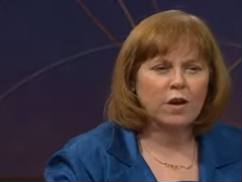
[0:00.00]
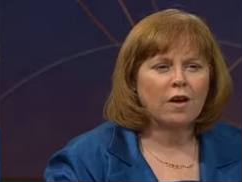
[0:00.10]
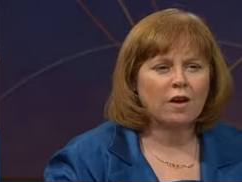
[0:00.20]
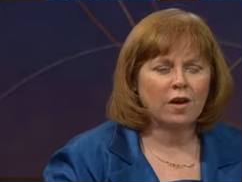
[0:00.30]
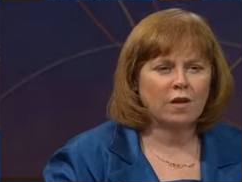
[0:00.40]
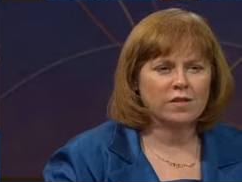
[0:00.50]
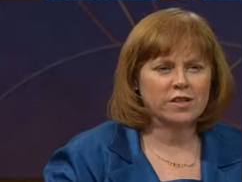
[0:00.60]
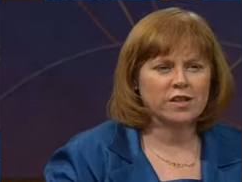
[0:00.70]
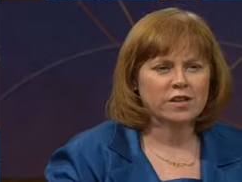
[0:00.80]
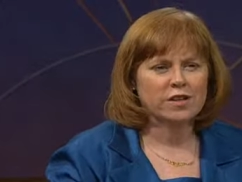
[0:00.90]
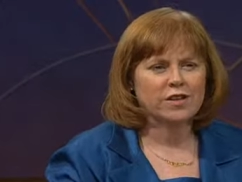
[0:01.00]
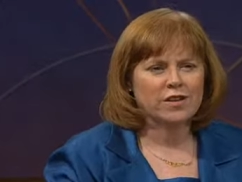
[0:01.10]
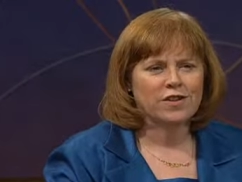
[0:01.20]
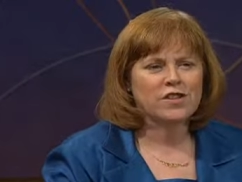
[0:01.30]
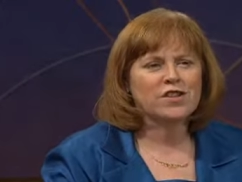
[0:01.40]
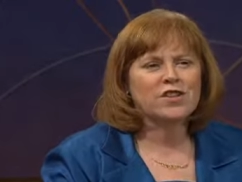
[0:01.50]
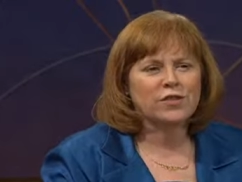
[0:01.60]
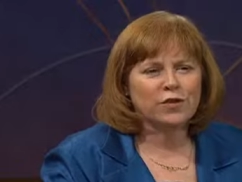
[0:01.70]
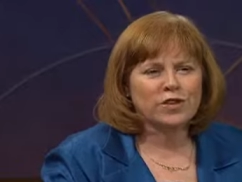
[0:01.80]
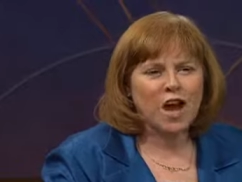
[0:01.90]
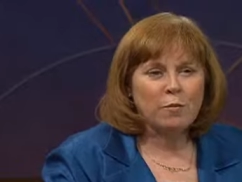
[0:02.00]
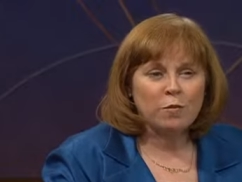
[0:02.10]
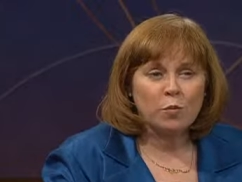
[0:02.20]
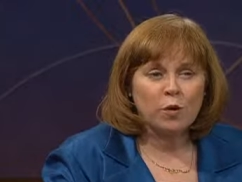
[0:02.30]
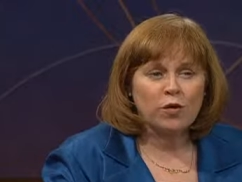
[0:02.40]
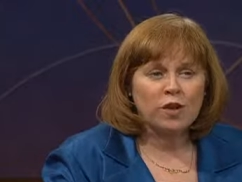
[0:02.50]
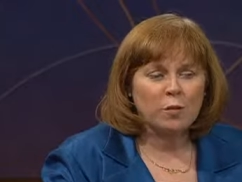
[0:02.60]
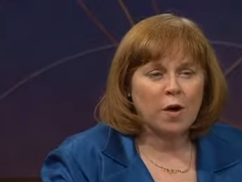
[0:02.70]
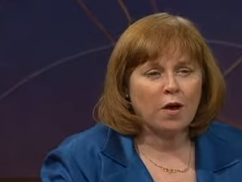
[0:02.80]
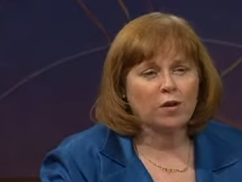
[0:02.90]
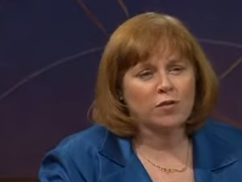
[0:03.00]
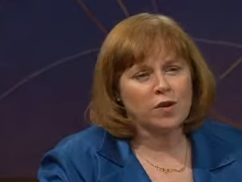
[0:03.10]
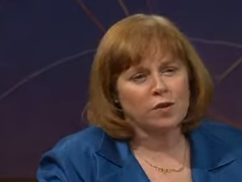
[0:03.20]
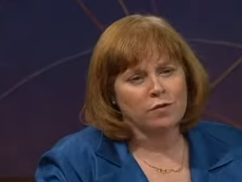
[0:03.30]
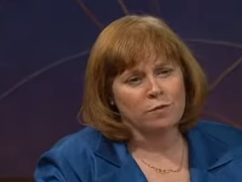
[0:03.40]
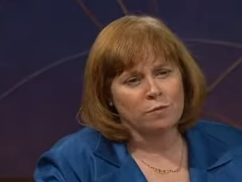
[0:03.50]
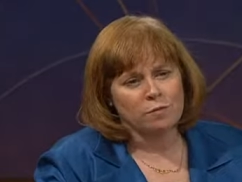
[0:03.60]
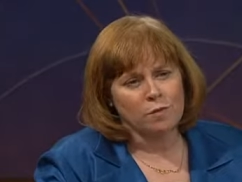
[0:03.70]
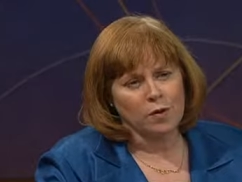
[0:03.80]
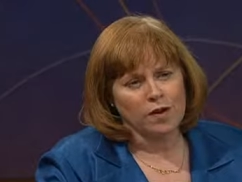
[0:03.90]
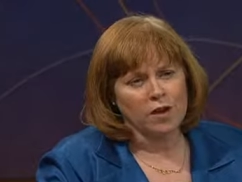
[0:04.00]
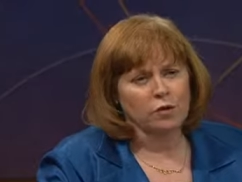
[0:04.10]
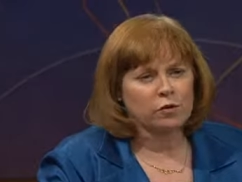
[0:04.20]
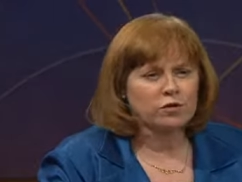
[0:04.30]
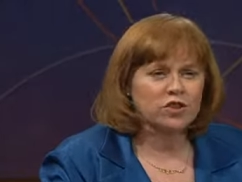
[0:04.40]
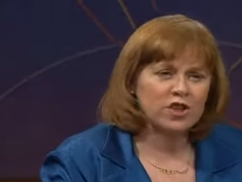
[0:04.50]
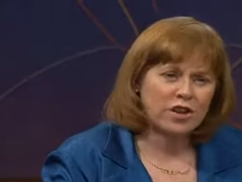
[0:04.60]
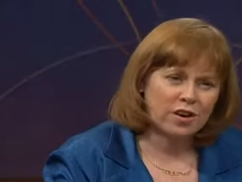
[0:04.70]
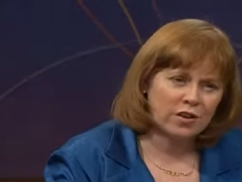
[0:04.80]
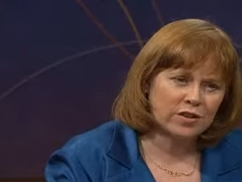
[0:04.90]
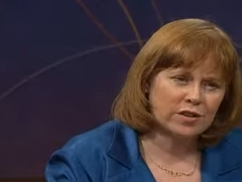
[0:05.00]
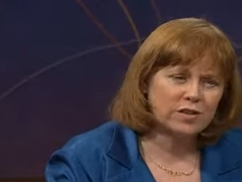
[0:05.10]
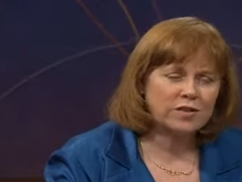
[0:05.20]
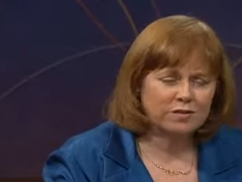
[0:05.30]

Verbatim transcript: Uh, obviously, this is a different type of book than a biography of Pokey Allen or Gene Harris.